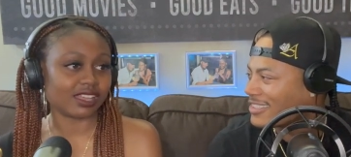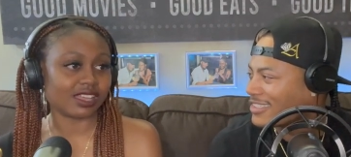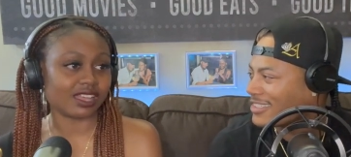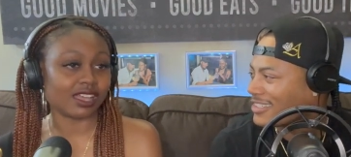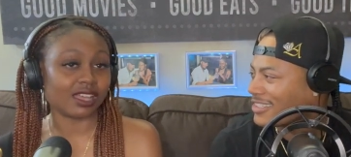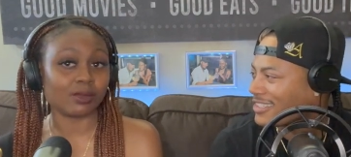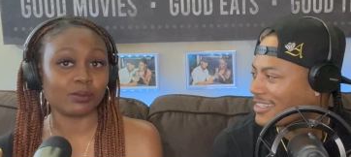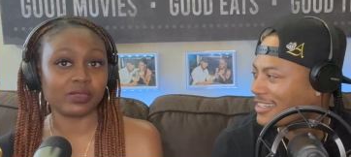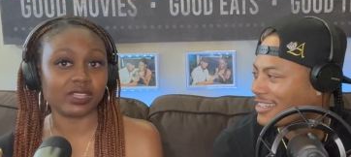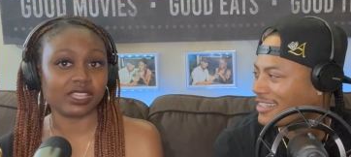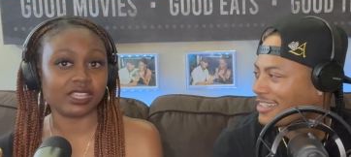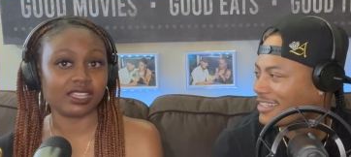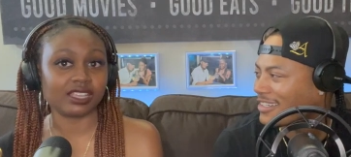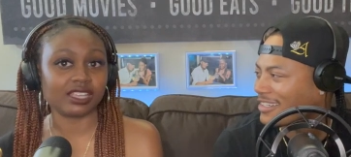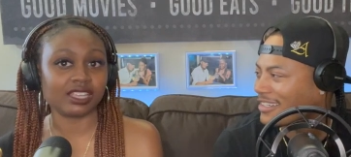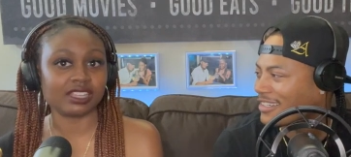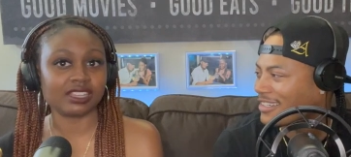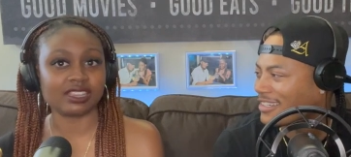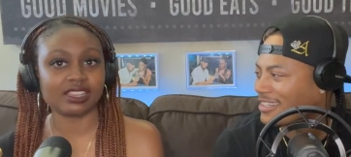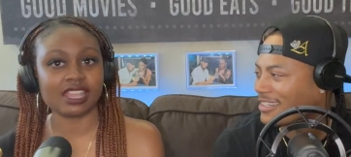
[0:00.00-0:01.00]
Speaker 1: I
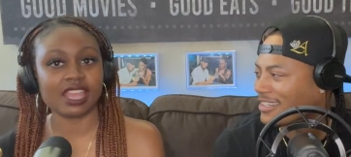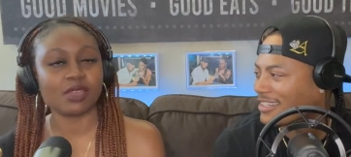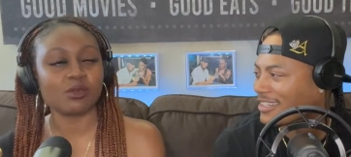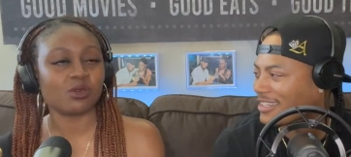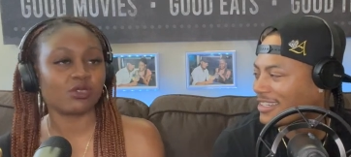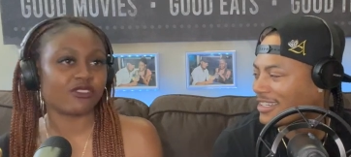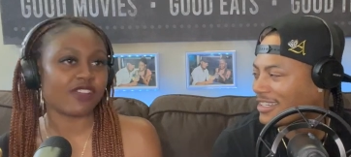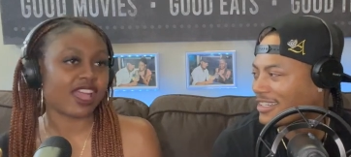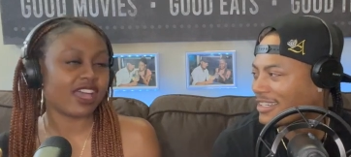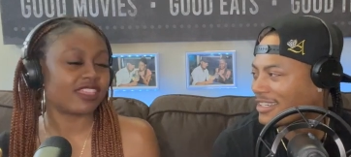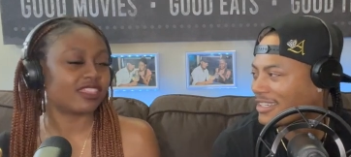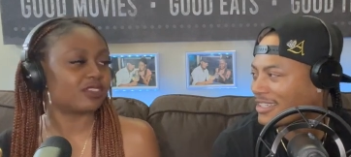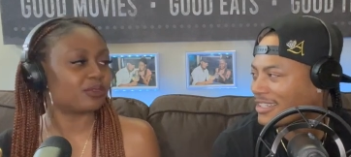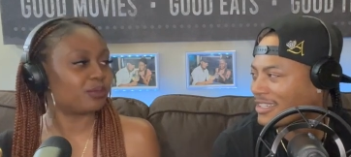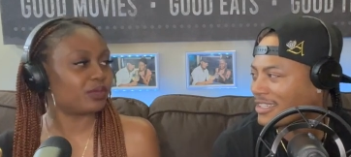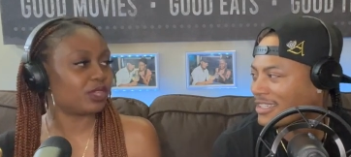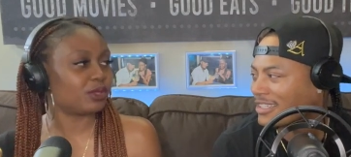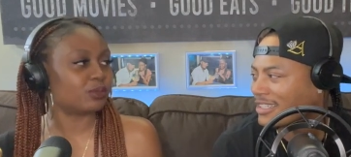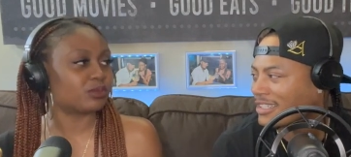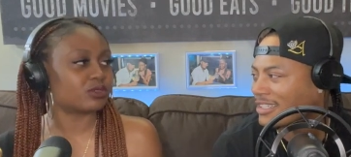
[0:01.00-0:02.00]
mean, they would rather
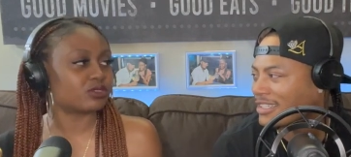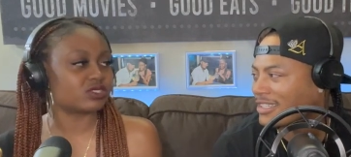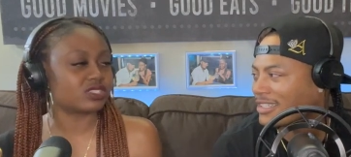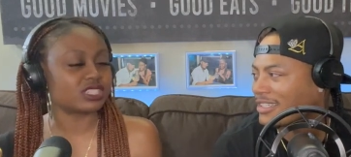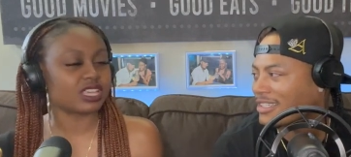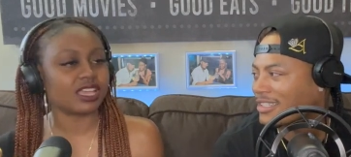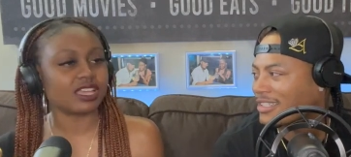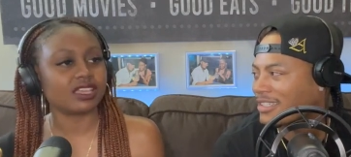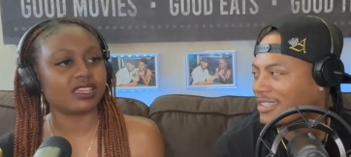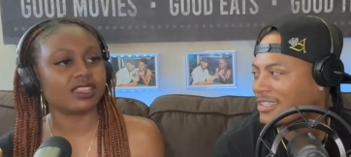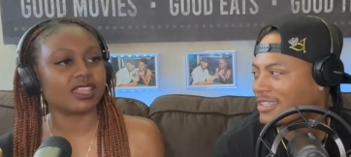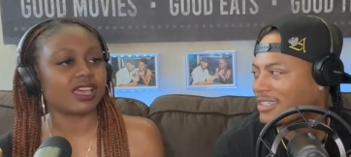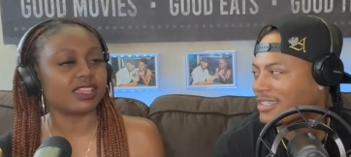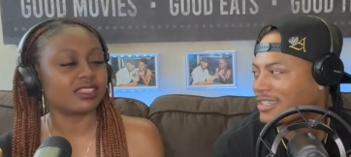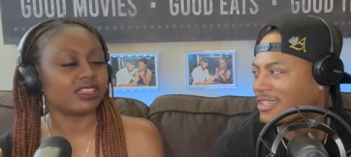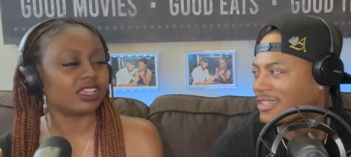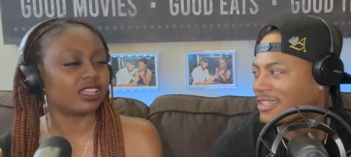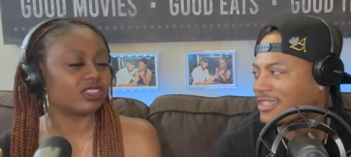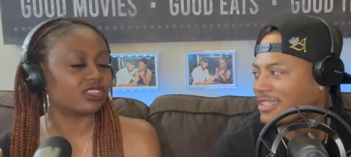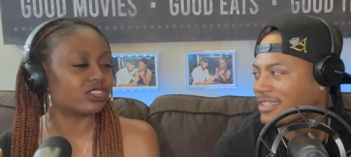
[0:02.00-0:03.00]
people say that
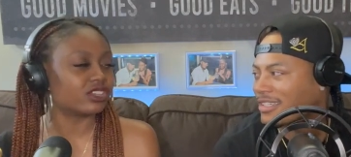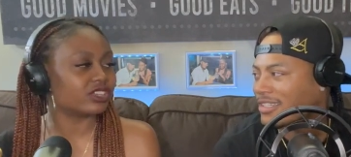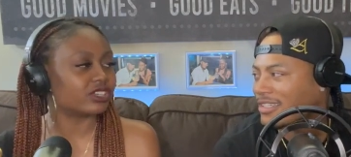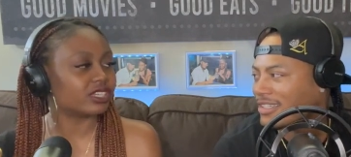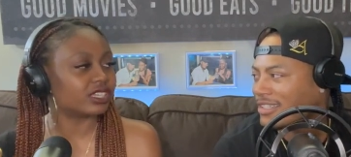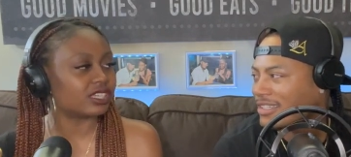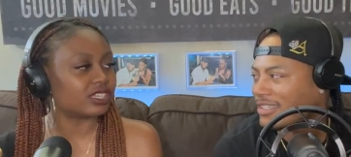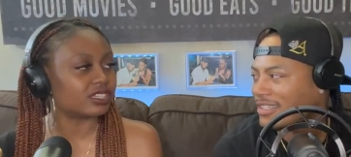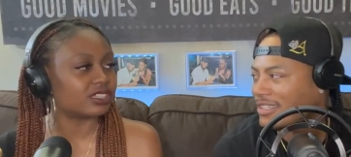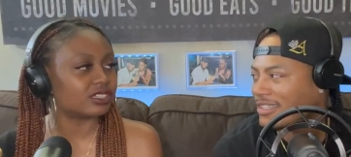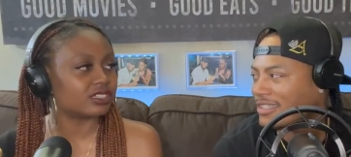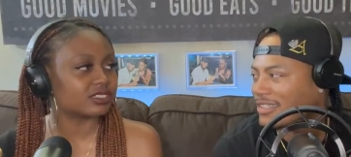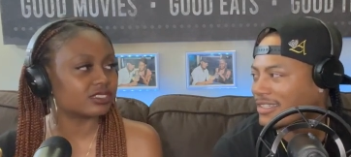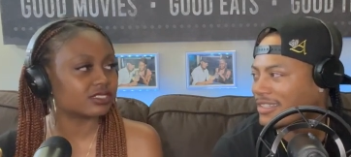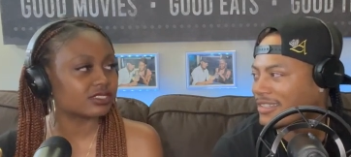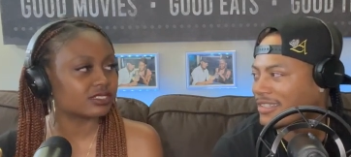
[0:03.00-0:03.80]
they learning.